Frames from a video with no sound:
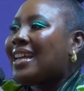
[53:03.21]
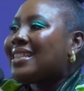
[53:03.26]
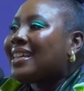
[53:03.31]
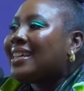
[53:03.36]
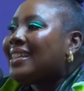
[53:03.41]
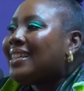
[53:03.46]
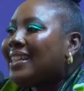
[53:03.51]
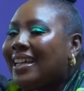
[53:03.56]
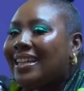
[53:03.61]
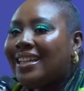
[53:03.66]
has
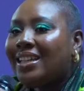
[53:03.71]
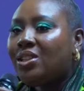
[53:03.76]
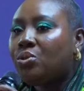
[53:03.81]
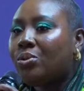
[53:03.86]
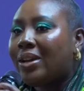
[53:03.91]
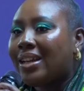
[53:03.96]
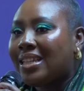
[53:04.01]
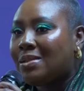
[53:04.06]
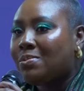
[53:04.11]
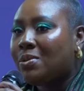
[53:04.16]
clearly
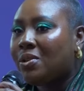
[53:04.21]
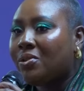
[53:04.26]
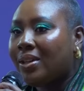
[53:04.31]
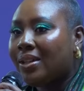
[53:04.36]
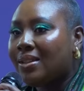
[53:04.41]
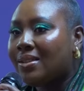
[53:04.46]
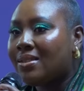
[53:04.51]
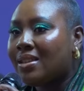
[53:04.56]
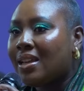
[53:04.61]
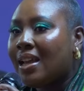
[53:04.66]
no
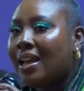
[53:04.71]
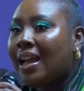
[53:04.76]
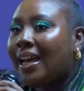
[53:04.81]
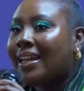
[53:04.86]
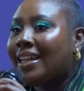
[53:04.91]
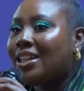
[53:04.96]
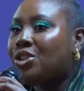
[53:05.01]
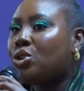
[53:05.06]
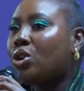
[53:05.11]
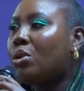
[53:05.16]
experience.
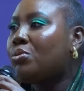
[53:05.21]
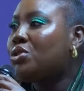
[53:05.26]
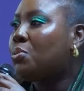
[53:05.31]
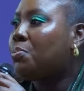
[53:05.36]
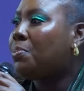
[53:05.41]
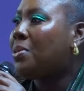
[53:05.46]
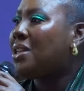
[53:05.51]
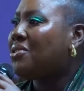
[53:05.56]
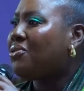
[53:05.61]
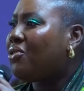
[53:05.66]
And then she comes to
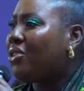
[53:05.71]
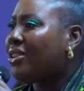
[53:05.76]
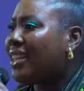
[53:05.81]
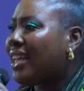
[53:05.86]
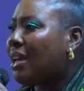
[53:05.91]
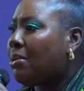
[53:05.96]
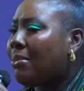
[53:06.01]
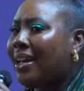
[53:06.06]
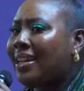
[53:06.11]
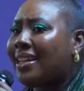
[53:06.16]
pitch for
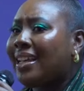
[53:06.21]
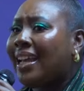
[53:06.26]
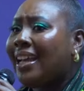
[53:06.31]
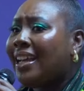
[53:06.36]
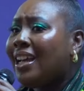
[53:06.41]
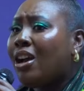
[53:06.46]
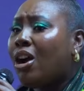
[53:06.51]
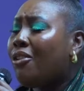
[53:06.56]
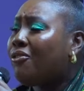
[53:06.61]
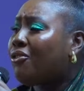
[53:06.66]
them. And
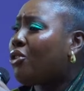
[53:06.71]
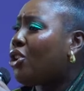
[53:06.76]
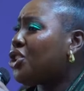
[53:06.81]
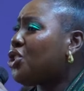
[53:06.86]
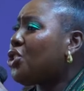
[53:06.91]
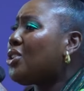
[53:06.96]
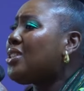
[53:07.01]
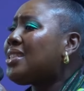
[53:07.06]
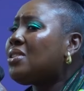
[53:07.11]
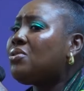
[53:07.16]
of course,
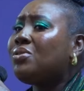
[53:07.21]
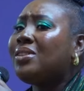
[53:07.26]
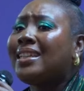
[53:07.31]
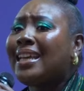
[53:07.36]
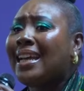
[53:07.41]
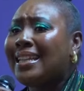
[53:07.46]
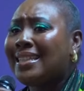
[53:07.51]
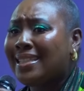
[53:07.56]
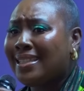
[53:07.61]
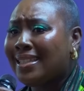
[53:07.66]
she doesn't even
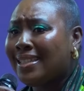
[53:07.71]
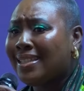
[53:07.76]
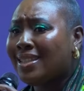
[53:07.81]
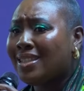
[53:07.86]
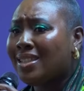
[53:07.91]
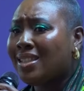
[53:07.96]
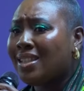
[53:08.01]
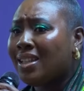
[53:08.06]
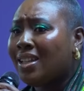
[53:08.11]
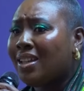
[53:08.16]
get it.
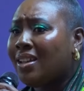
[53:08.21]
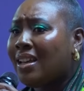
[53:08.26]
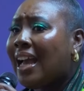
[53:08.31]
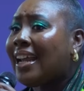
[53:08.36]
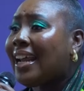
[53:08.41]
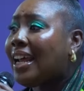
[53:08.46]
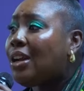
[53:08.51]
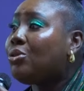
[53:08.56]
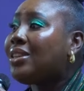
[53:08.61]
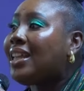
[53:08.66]
And I know